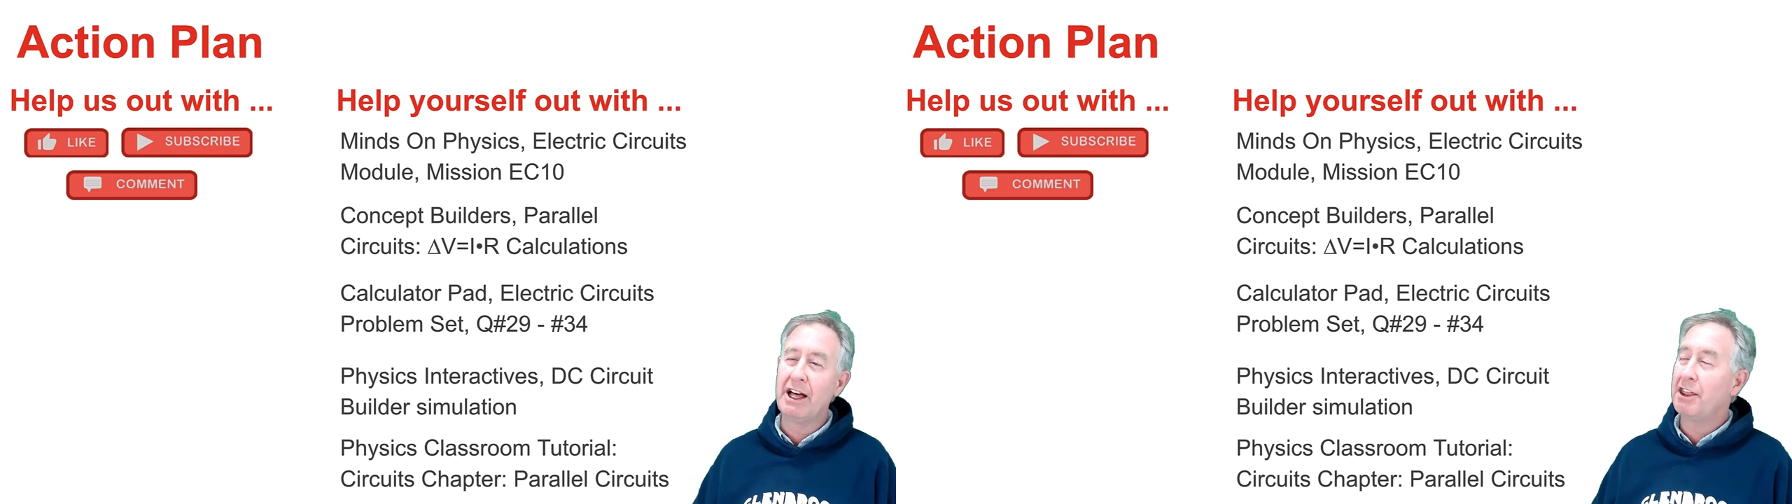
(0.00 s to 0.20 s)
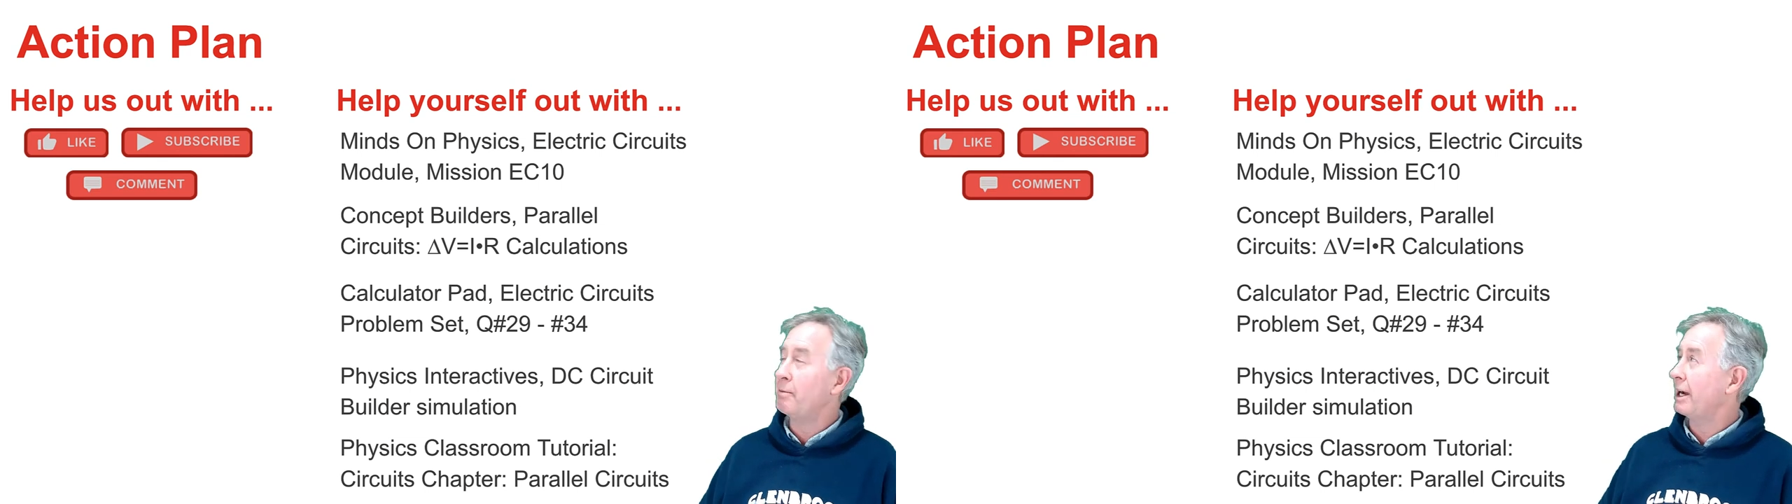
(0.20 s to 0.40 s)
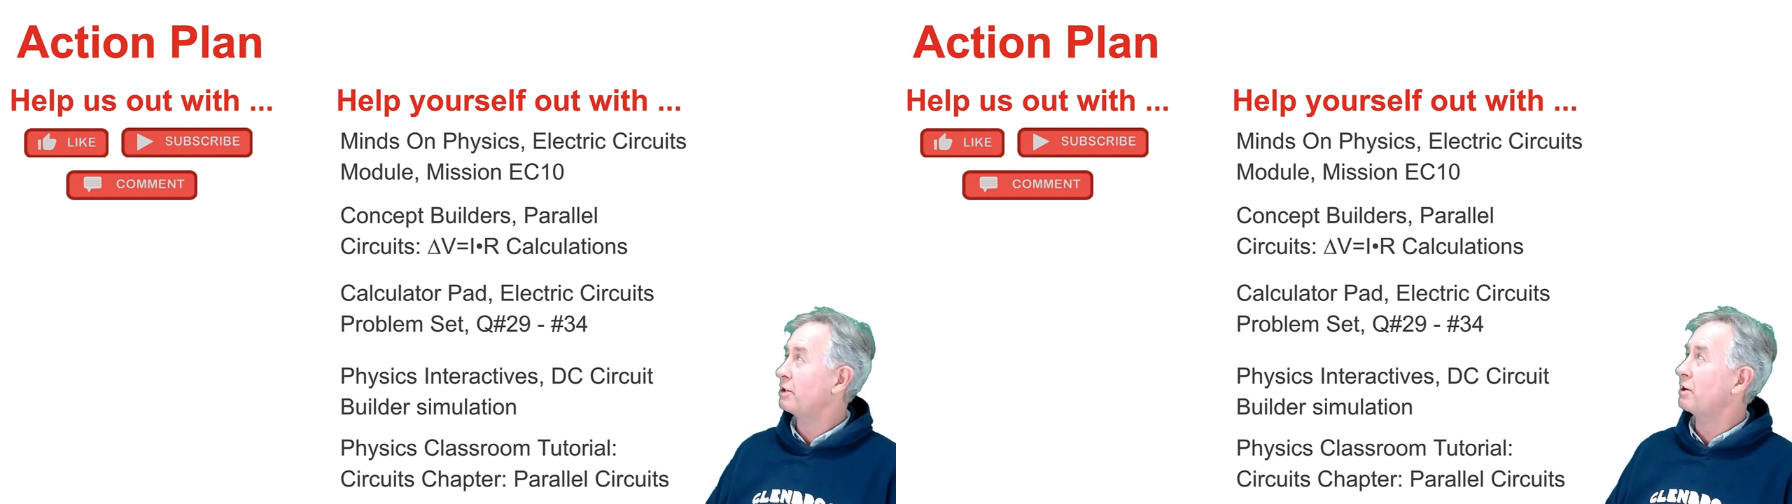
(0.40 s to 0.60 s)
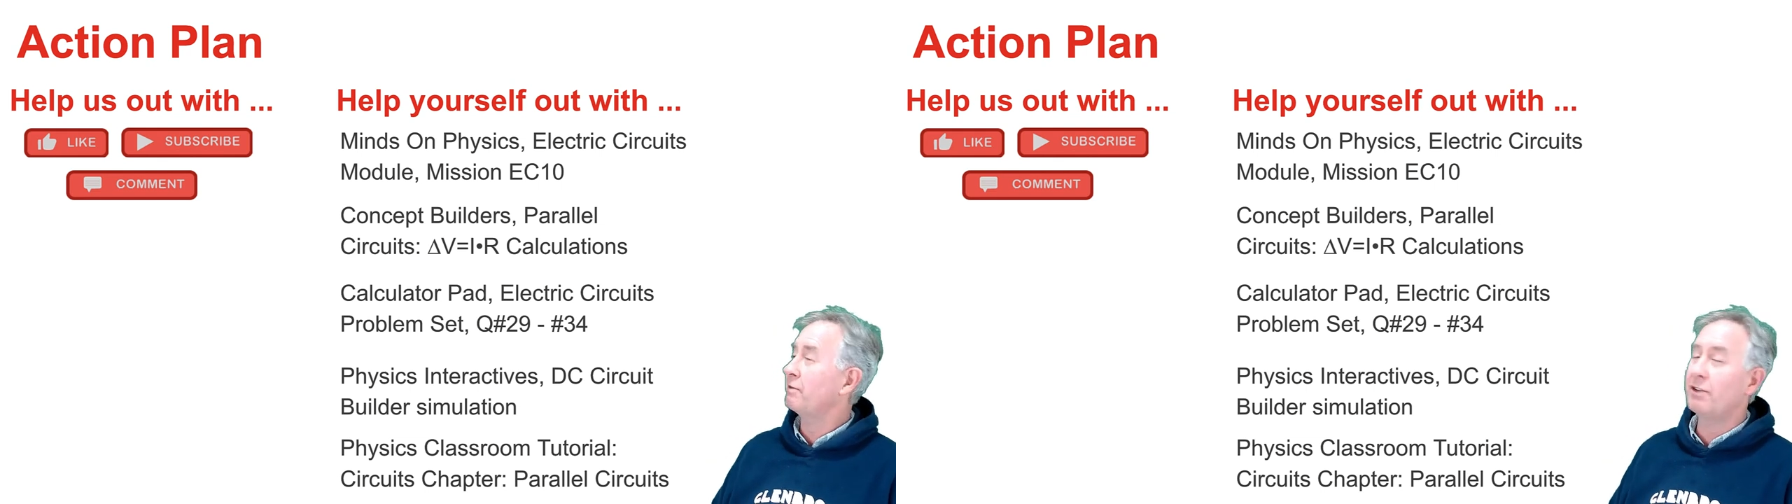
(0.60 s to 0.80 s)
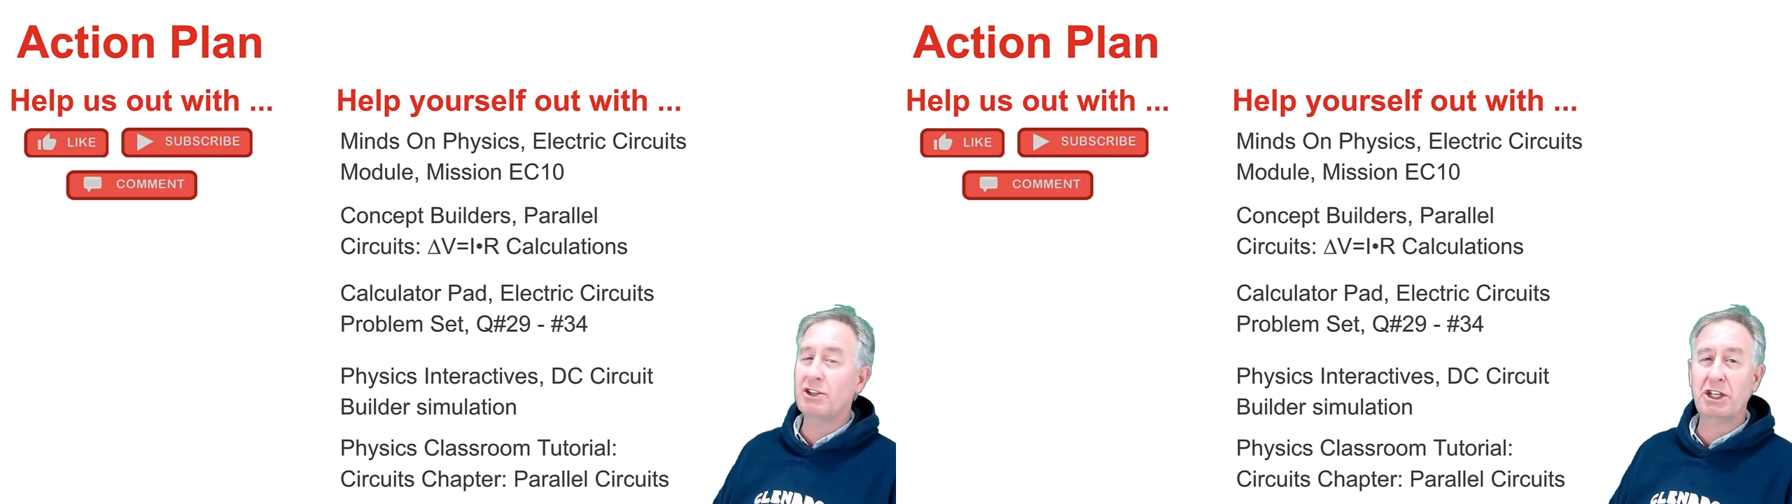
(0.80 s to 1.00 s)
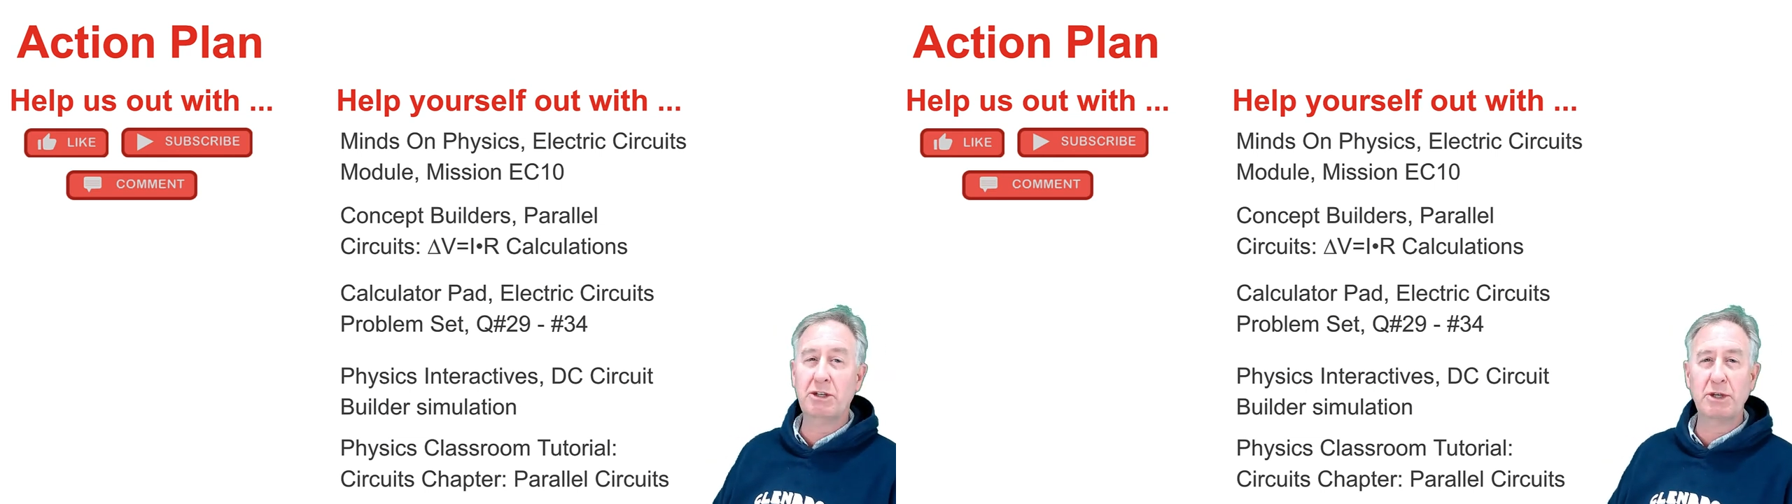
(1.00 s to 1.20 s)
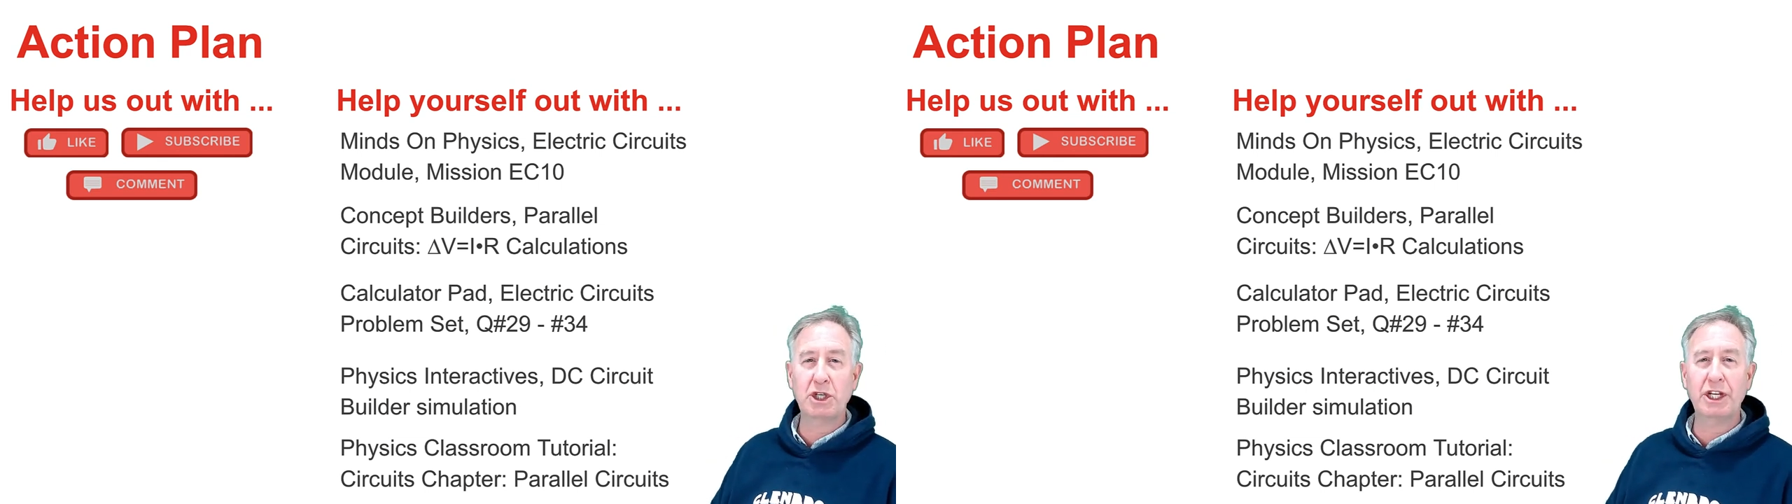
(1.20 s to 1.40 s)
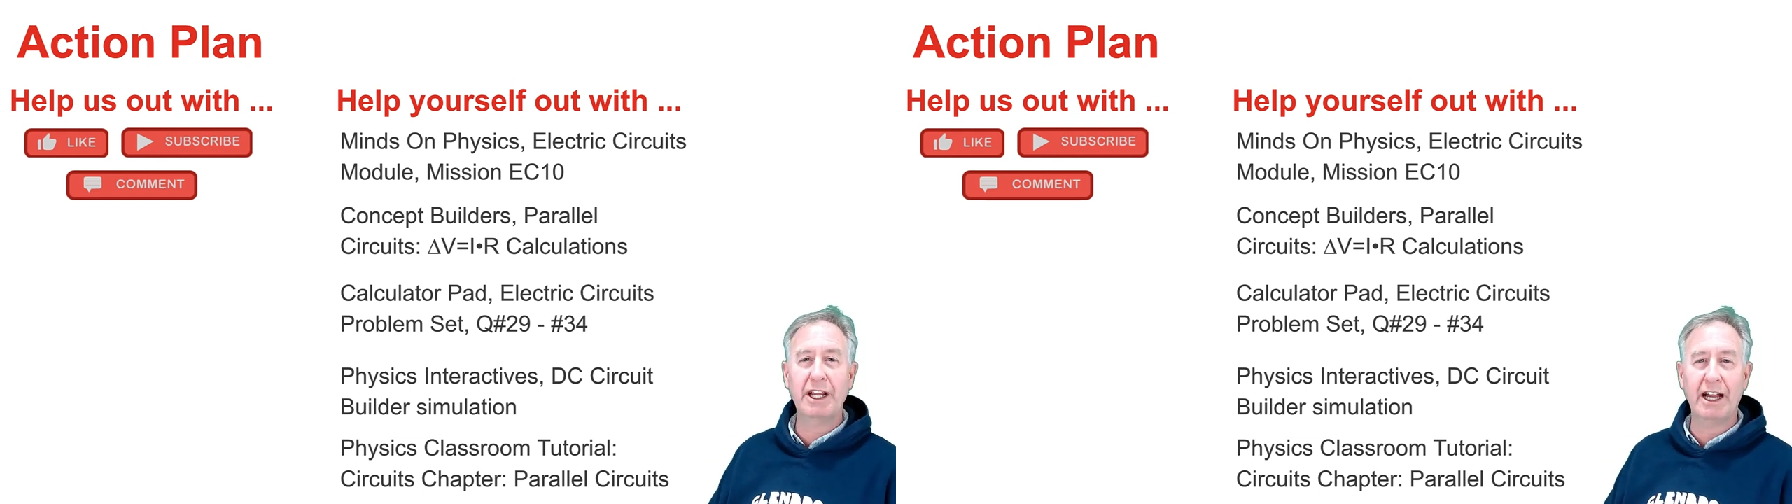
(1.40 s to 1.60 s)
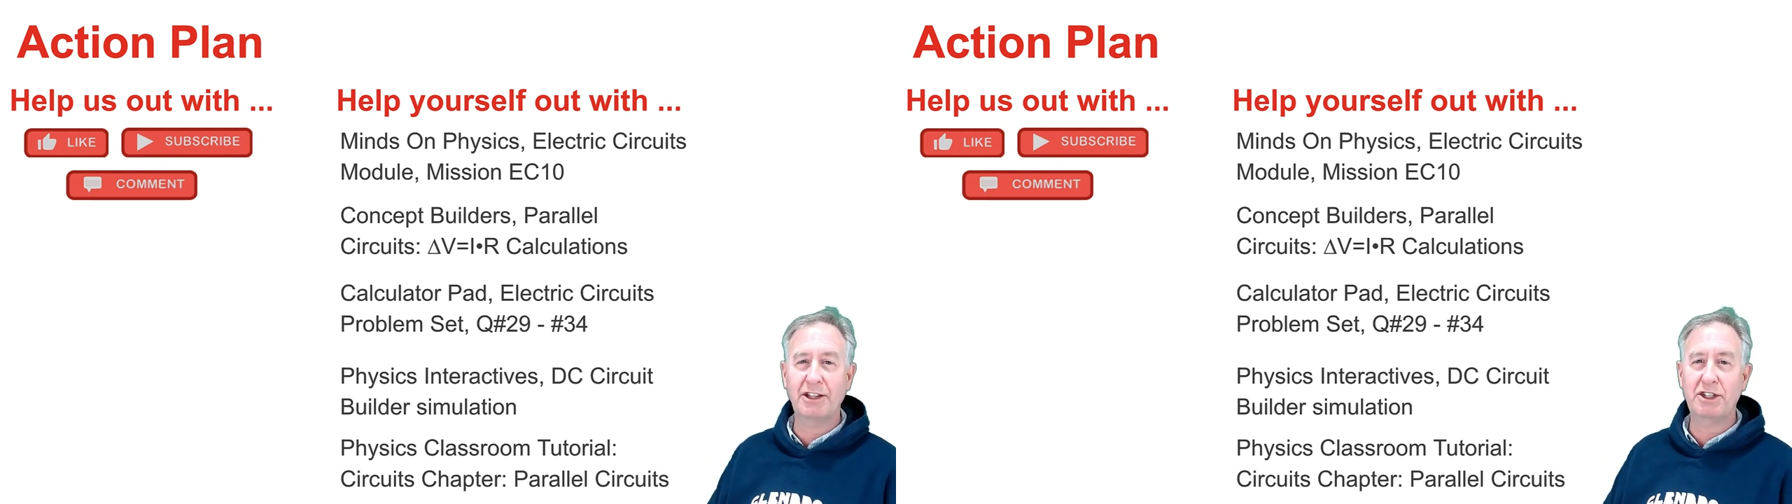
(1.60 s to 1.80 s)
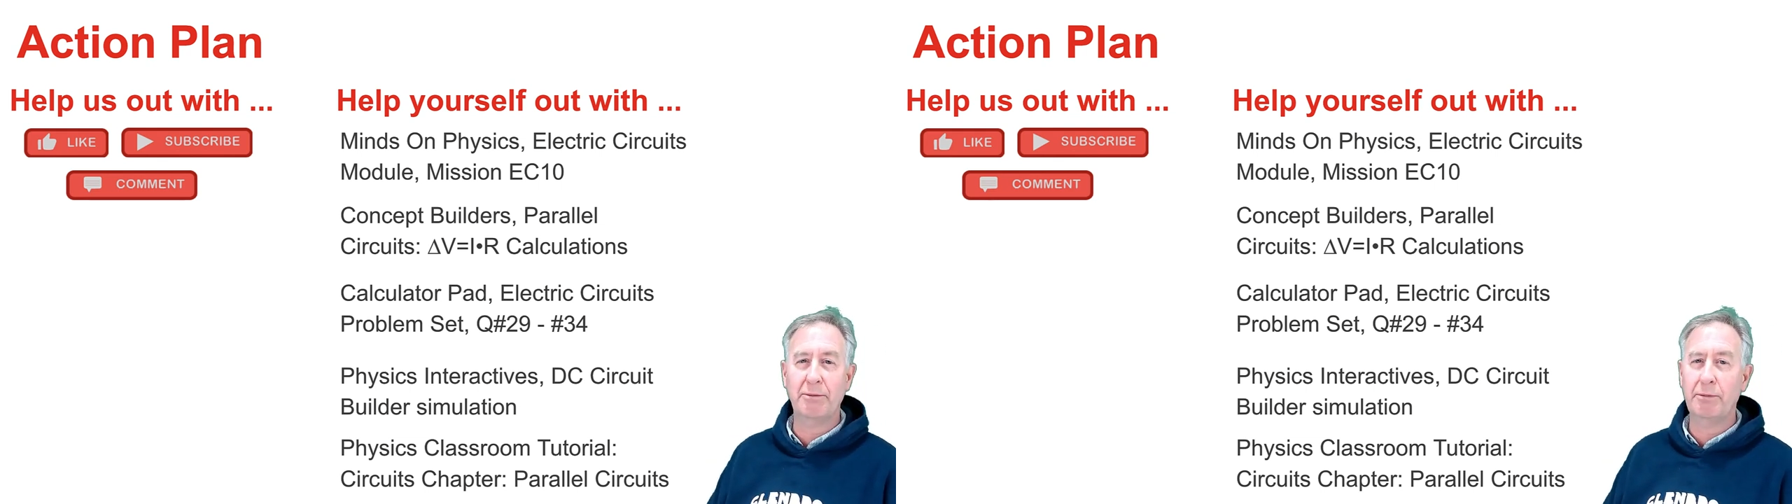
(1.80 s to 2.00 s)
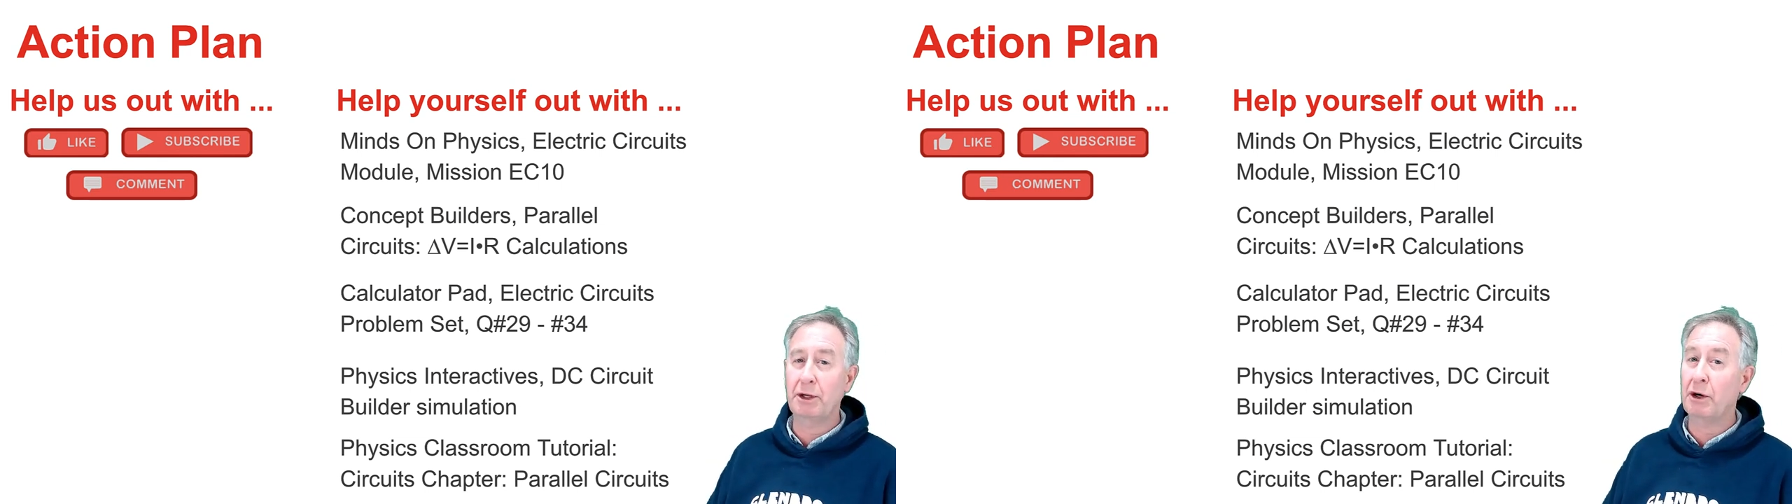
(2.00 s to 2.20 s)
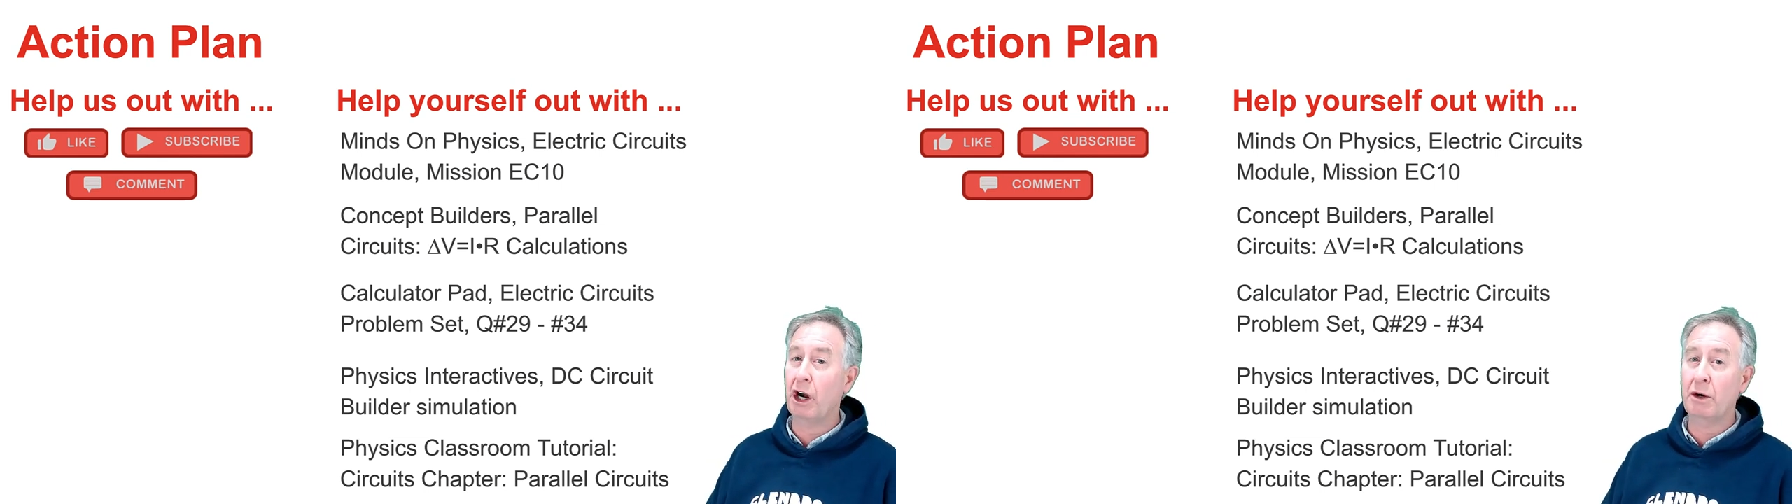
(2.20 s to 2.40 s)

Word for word: The Minds on Physics Mission and Concept Builder